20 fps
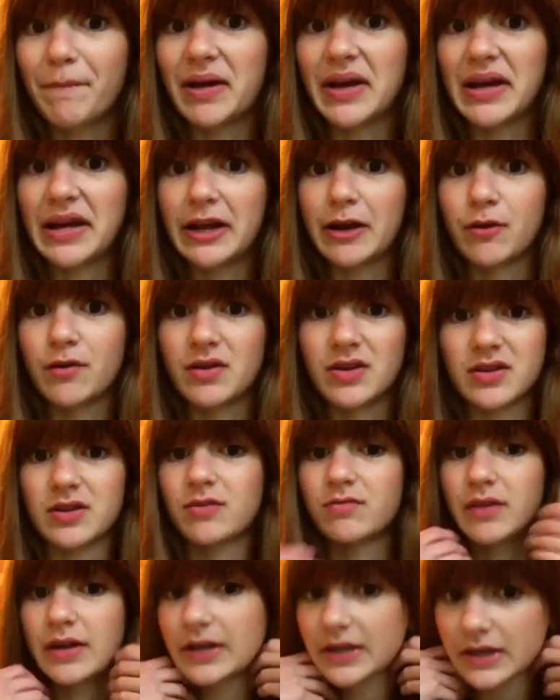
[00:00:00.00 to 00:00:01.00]
my hair is
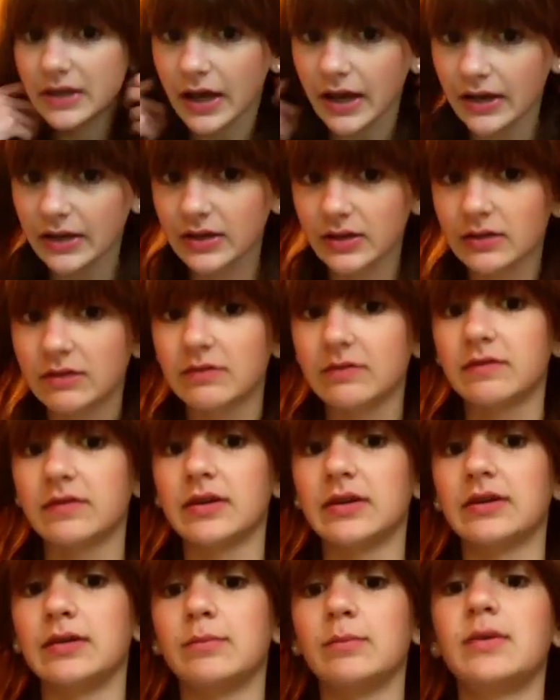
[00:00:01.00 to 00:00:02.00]
already kind of
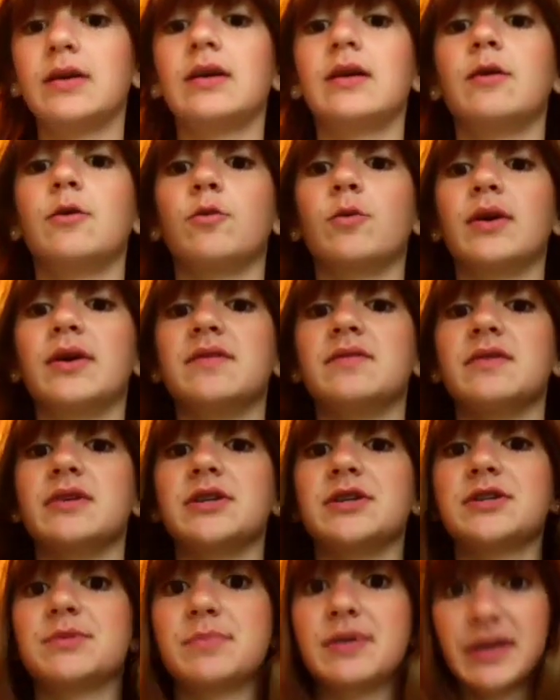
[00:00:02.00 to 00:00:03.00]

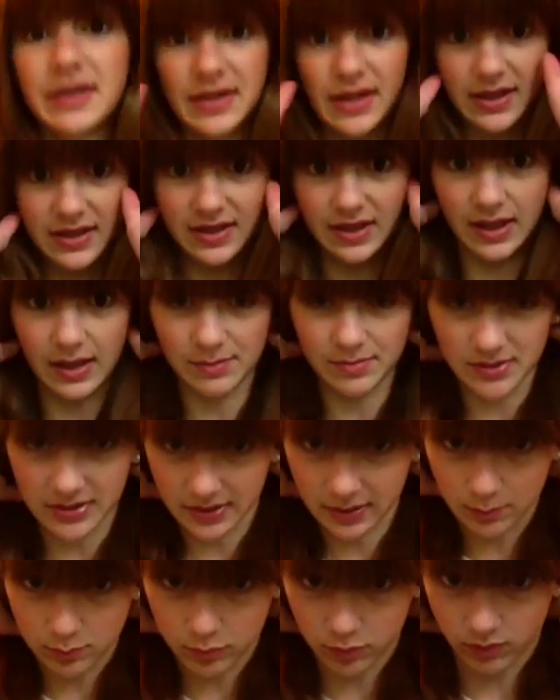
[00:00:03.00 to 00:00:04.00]
wavy-ish because I slept
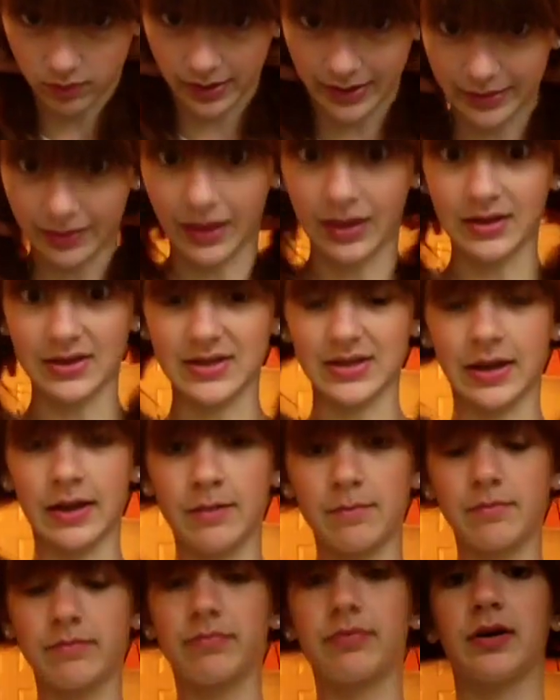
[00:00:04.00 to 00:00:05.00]
in a braid last
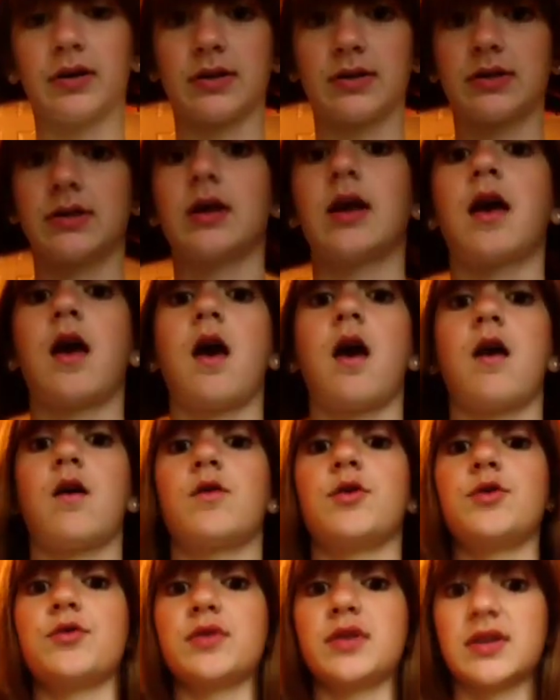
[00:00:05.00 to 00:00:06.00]
night, but
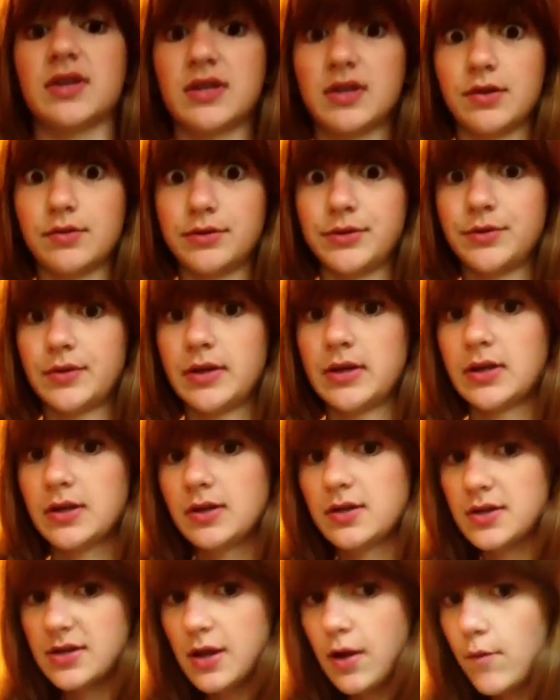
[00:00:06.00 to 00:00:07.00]
you can still do it.
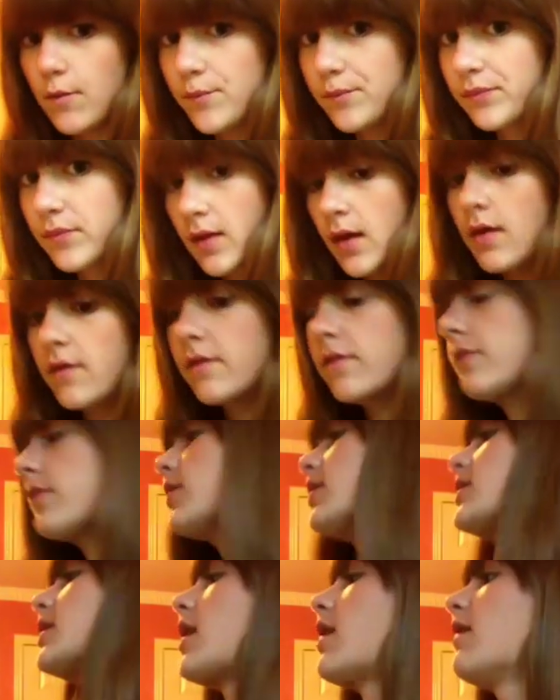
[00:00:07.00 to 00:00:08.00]
So
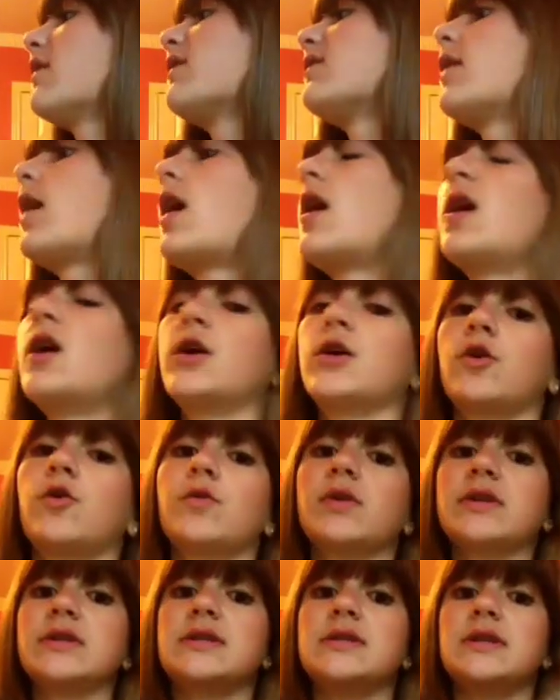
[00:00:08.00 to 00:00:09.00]
first off, you're
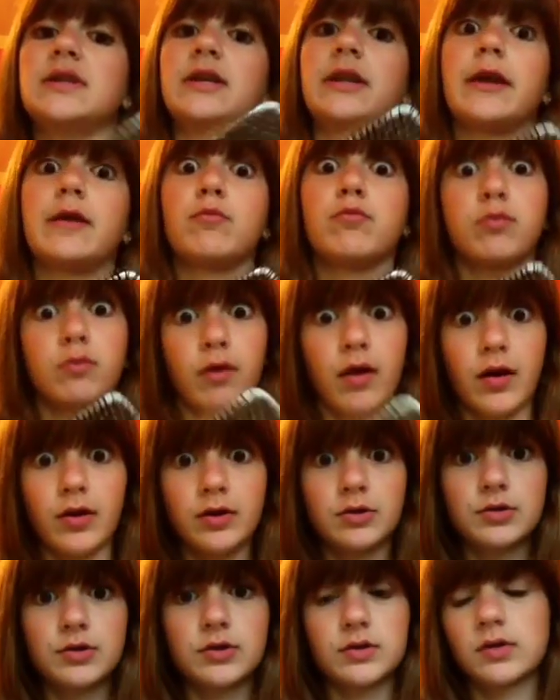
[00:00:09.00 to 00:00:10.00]
going to need a
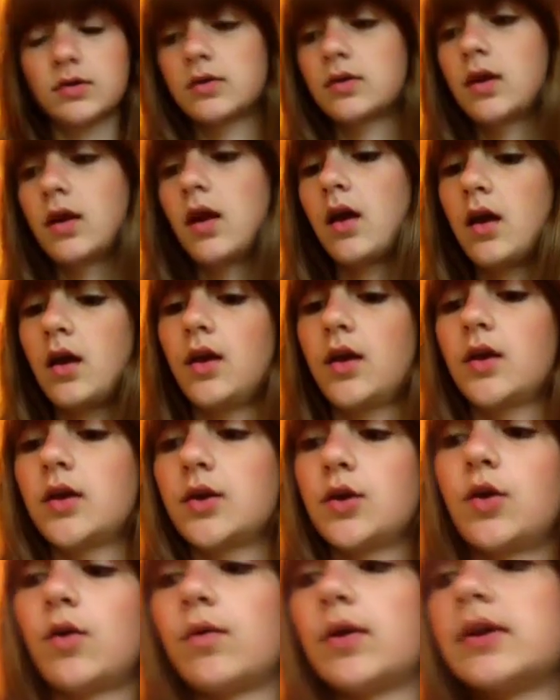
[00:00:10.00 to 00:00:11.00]
brush.
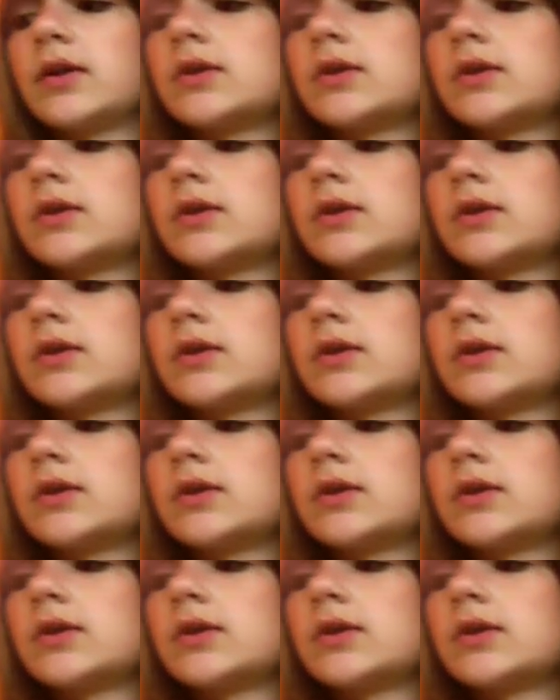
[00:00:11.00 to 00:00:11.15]
You're going